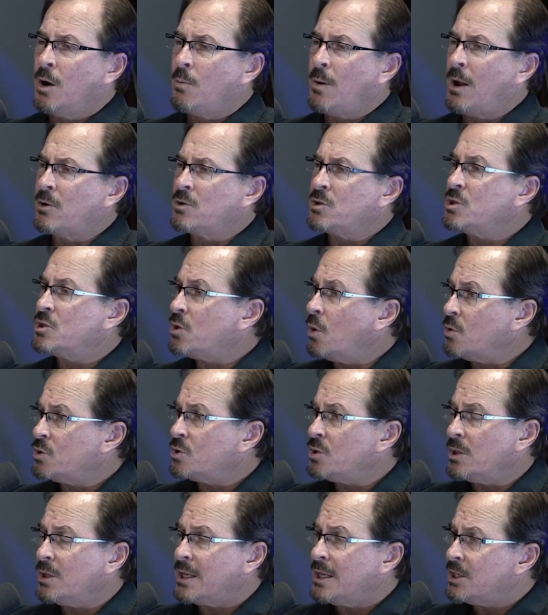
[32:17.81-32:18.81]
around
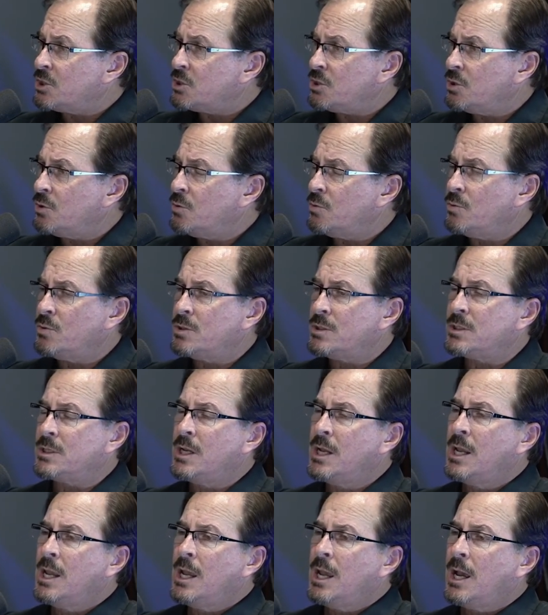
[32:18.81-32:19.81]
social
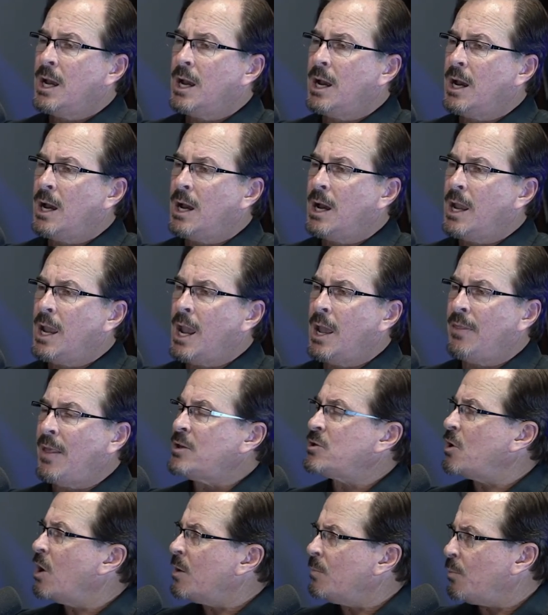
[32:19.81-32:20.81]
issues, uh, and
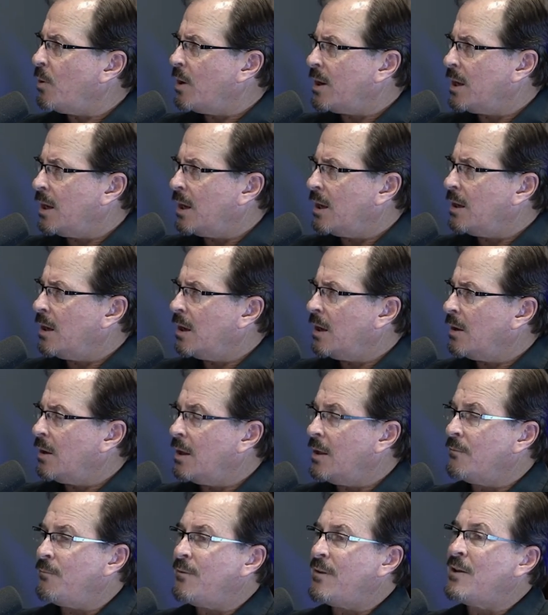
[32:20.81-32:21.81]
that's heartbreaking. Uh,
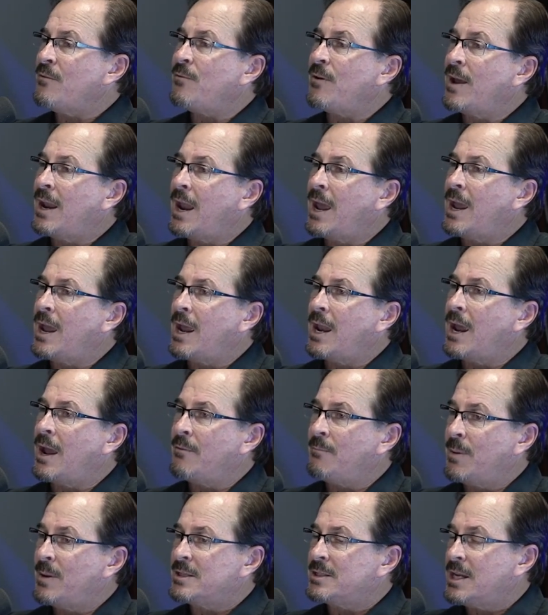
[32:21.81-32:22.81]
if, if and I,
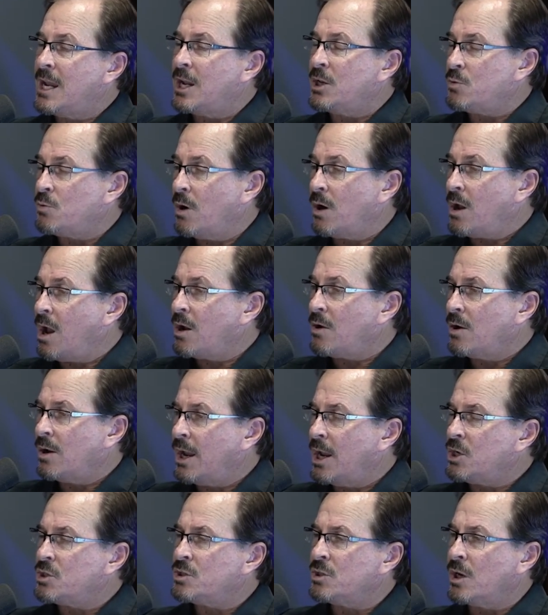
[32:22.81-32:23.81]
I've been saying to our
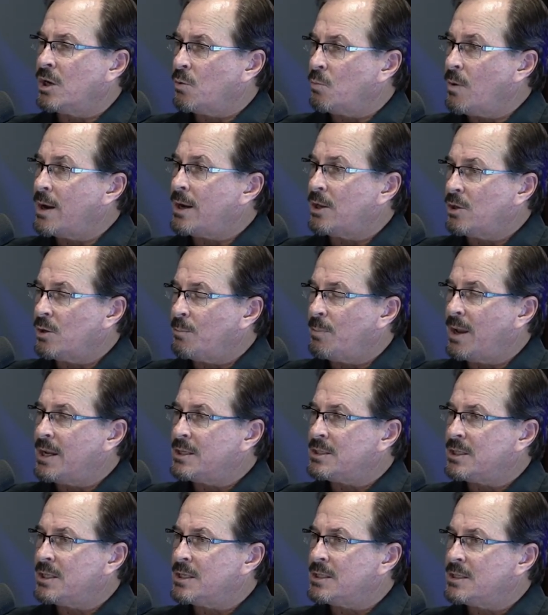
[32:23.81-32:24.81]
congregation on a regular
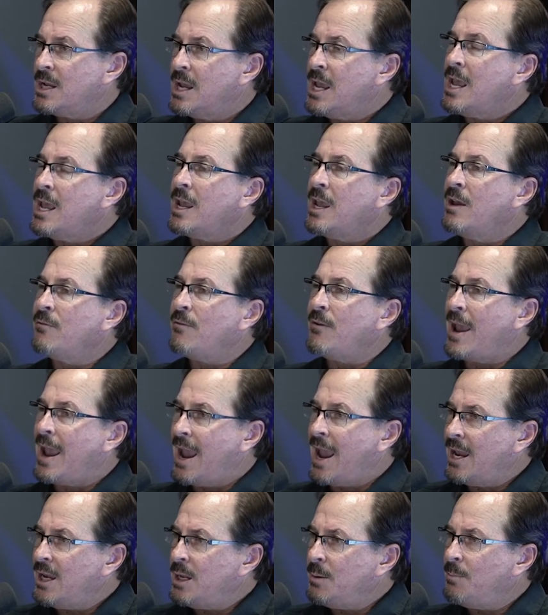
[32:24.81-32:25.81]
basis, if
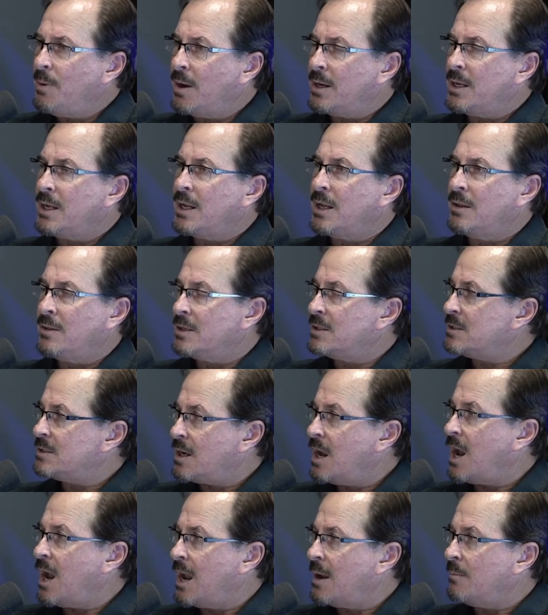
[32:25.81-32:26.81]
anybody in this
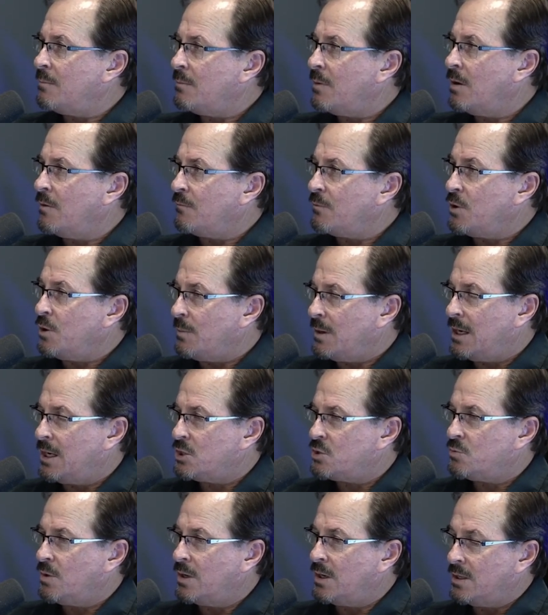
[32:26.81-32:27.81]
time of human
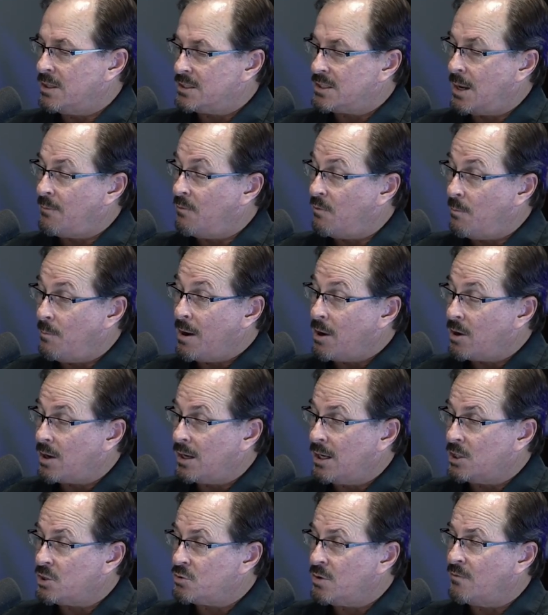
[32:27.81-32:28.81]
history and in this time of
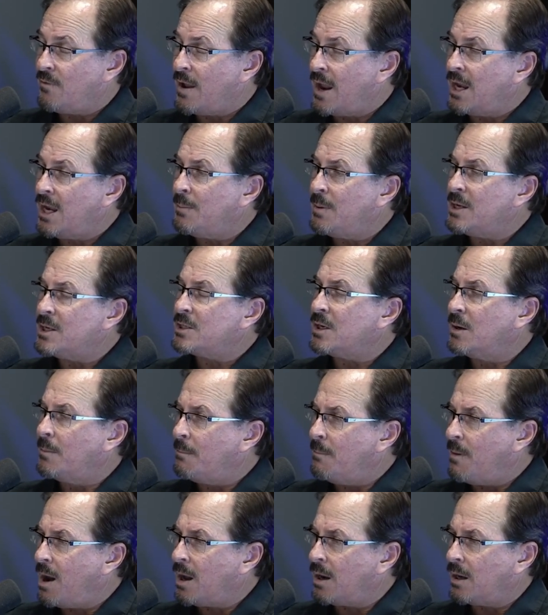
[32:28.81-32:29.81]
American history, if anybody's going to
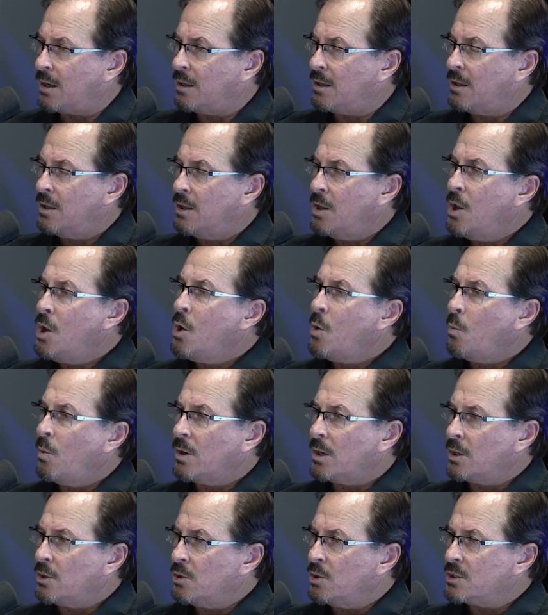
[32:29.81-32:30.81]
model
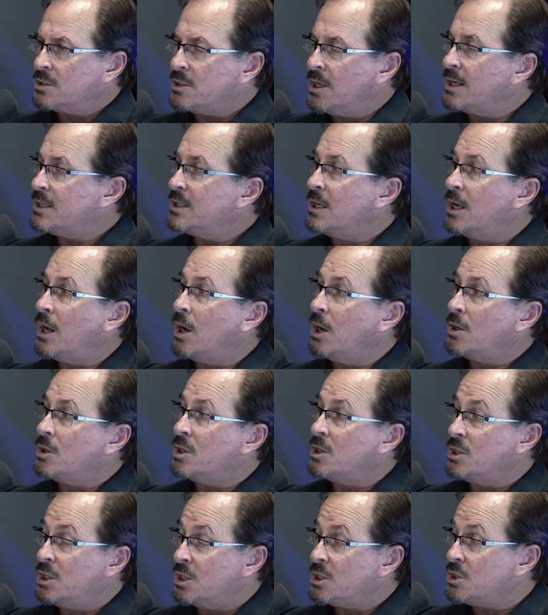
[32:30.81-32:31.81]
what it looks like to uh,
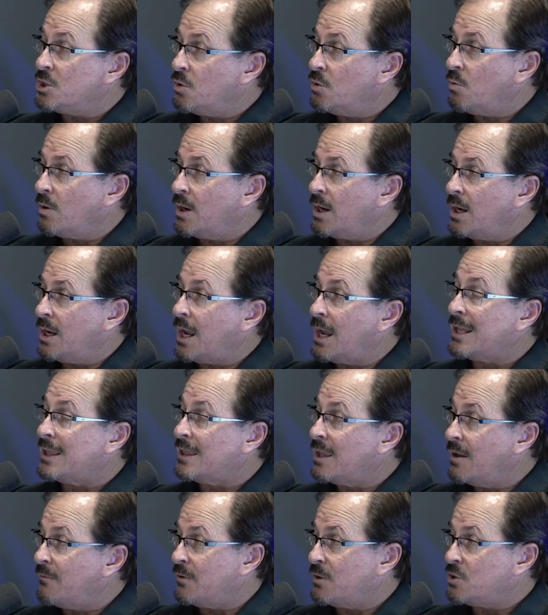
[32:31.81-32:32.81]
to disagree
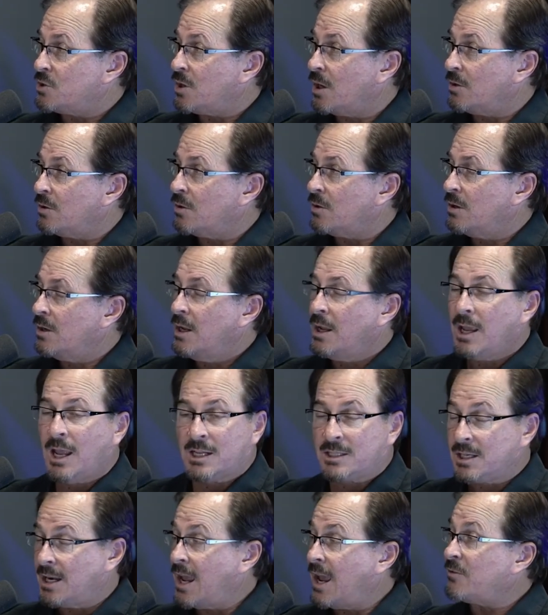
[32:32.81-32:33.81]
and love each other, mm-hmm.
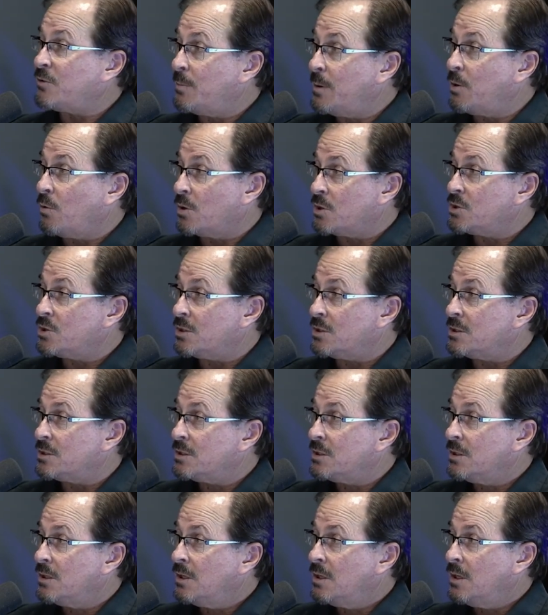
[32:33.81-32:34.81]
it's going to have to be
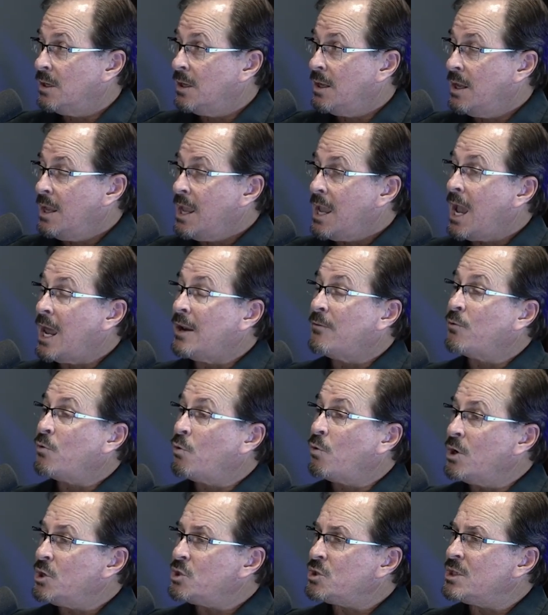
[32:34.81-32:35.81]
Christians, right? And if
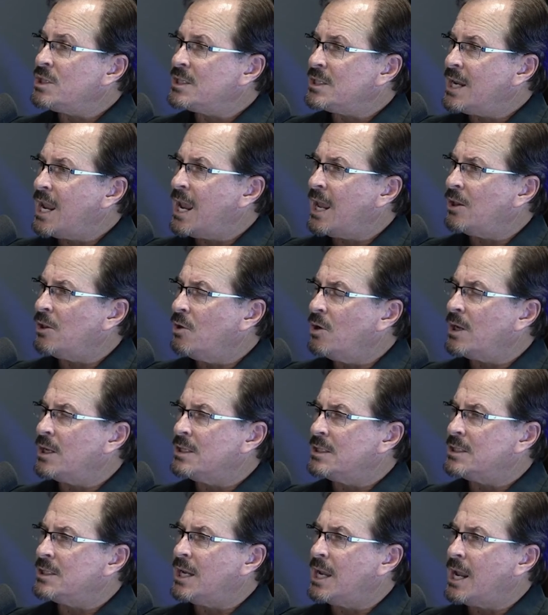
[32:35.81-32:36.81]
Christians can't look
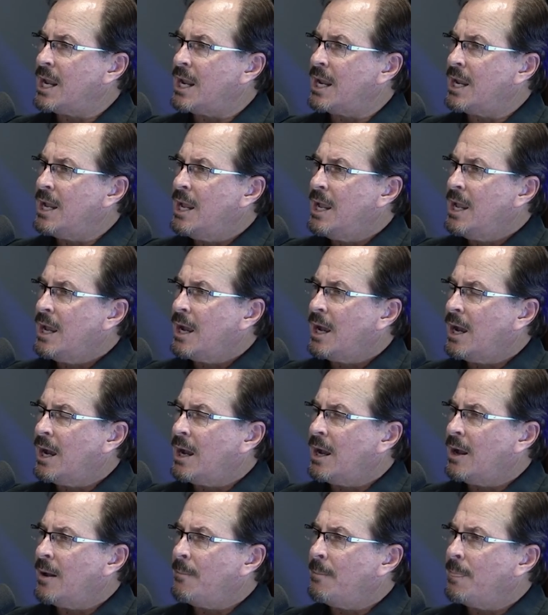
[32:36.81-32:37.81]
and say,
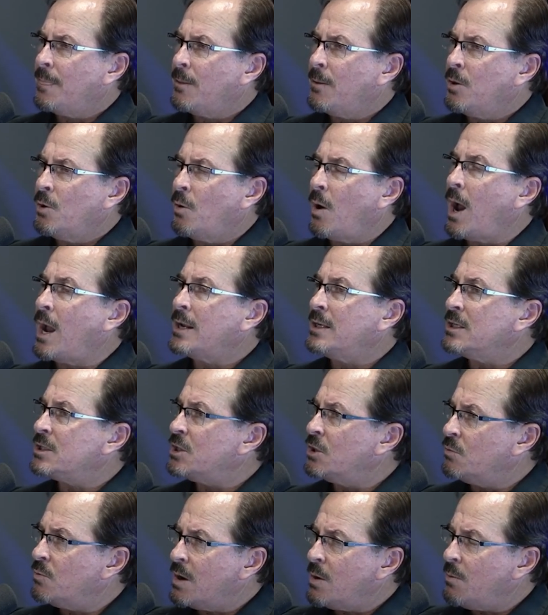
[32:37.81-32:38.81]
uh, you know, I
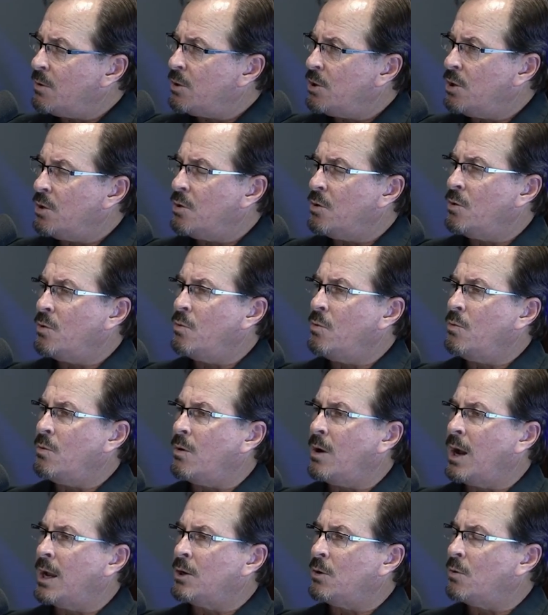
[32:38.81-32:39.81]
disagree with
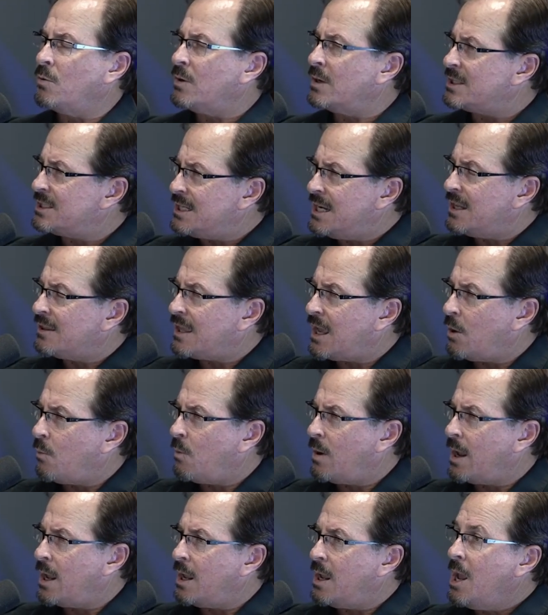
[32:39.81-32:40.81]
you. I don't see it
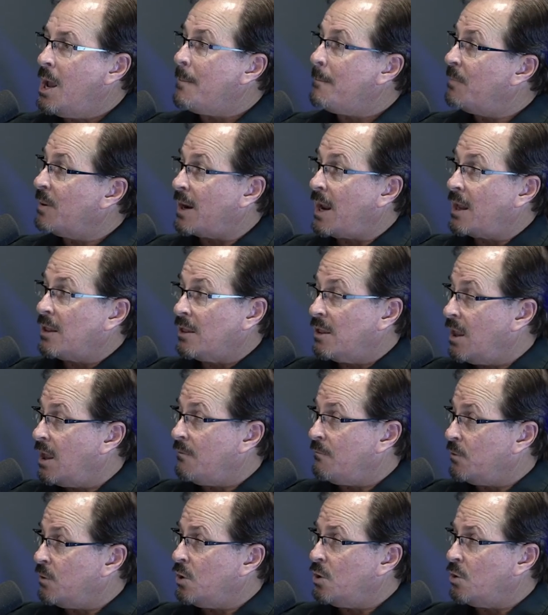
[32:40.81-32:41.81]
that way, but I
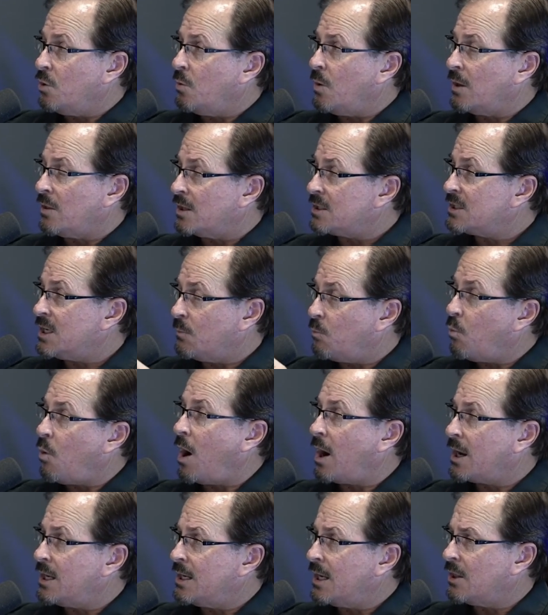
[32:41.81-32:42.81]
love you. And let's keep mm-hmm.
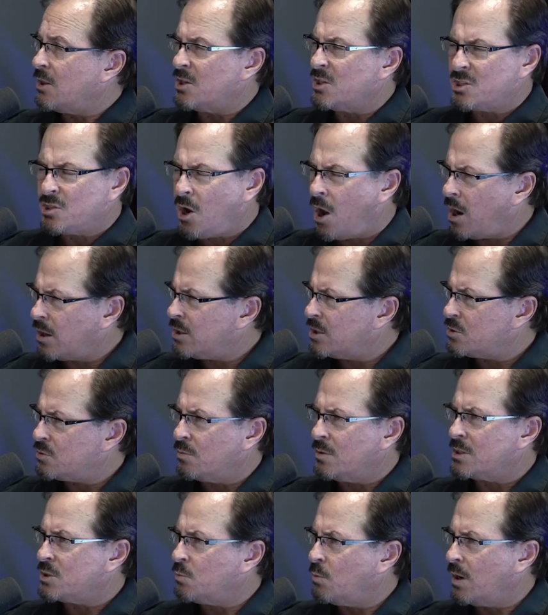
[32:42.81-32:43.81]
walking together. Let's talk this
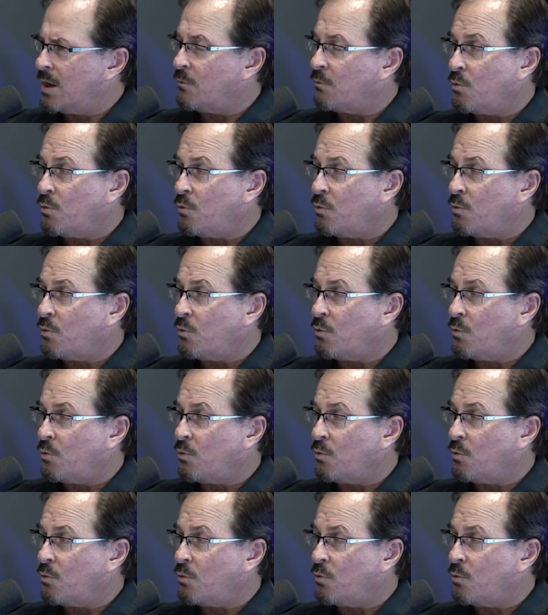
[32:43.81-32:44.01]
through this work.